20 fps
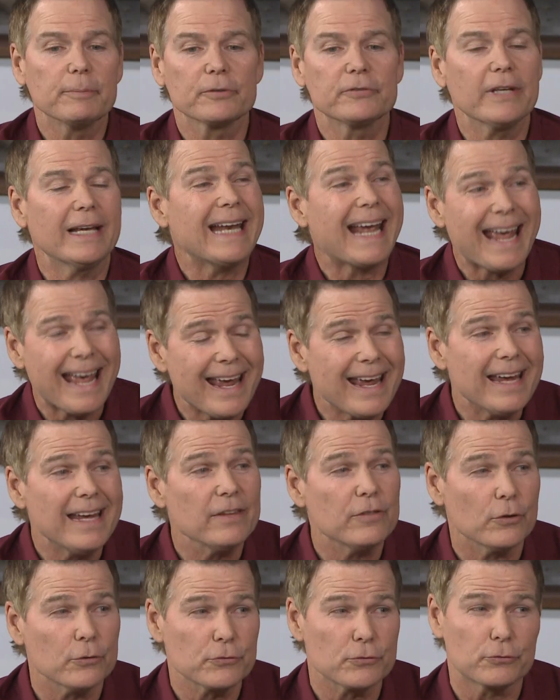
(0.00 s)
people said,
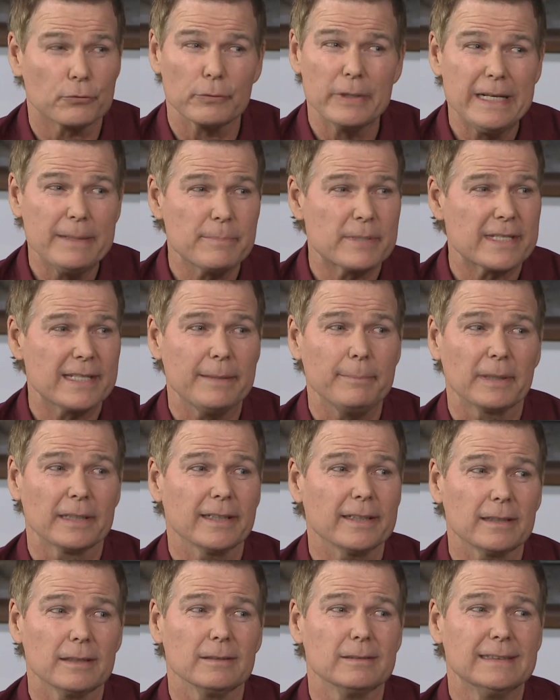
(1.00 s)
hey, those dreams seem a
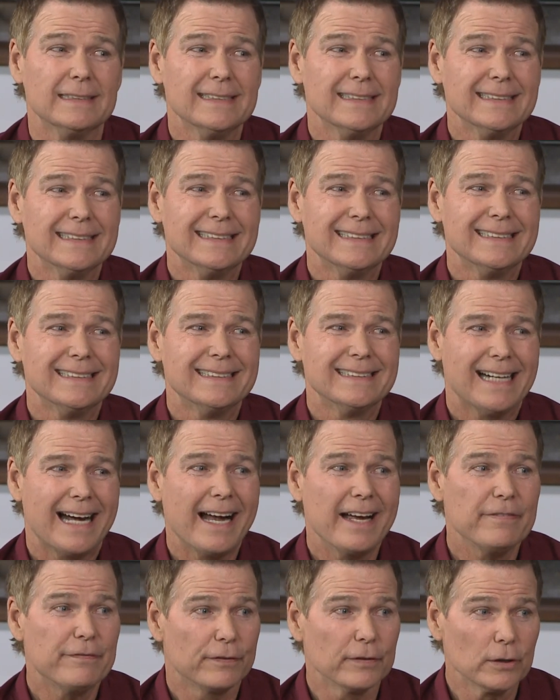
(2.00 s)
little
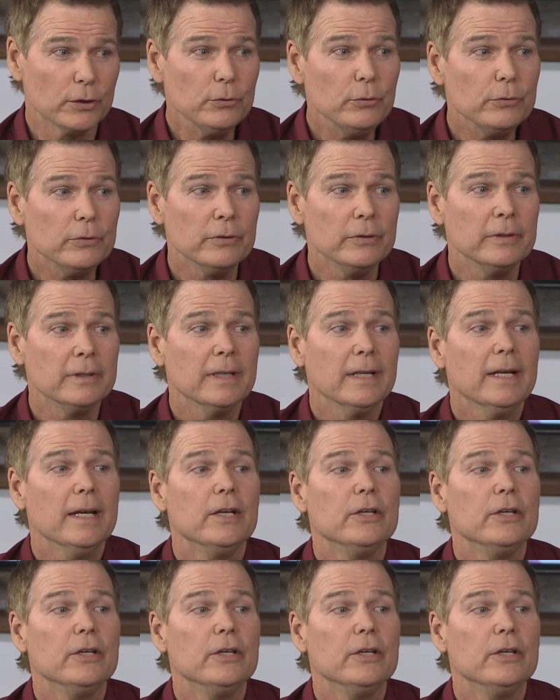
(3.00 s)
highfalutin,